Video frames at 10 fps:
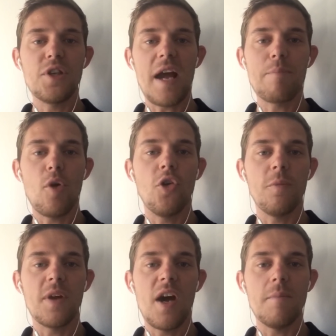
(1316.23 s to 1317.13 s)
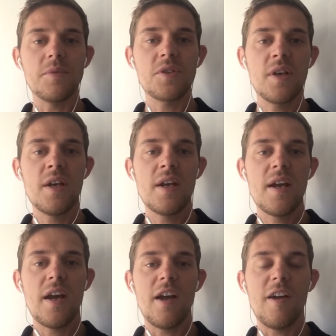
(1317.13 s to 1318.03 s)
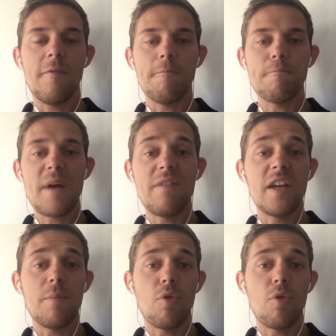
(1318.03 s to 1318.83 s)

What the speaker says: Jack Bonham comes having